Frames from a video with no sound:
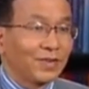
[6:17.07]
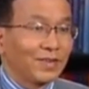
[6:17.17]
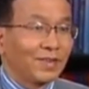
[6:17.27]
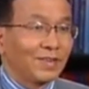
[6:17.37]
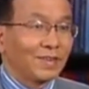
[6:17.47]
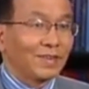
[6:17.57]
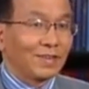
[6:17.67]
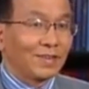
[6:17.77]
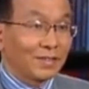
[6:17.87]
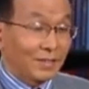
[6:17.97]
to
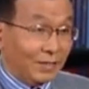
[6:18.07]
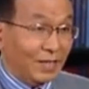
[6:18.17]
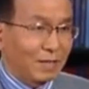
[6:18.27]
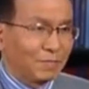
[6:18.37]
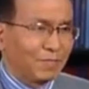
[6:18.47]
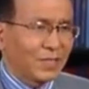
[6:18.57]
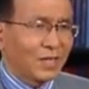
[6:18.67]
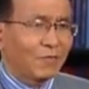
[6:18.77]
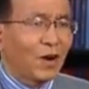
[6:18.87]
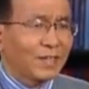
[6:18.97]
use their hard-earned
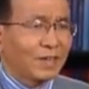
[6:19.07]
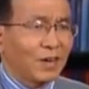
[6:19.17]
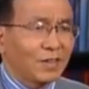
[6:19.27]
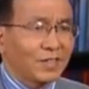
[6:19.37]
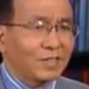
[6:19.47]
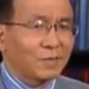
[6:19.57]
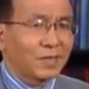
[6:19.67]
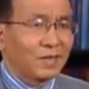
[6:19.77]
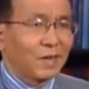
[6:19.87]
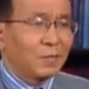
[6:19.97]
money to
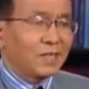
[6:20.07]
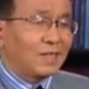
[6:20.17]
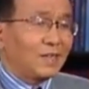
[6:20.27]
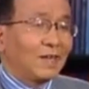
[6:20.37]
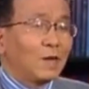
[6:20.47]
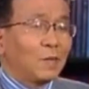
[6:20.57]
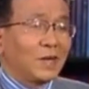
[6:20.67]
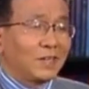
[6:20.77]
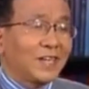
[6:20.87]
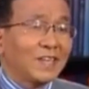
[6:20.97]
support U S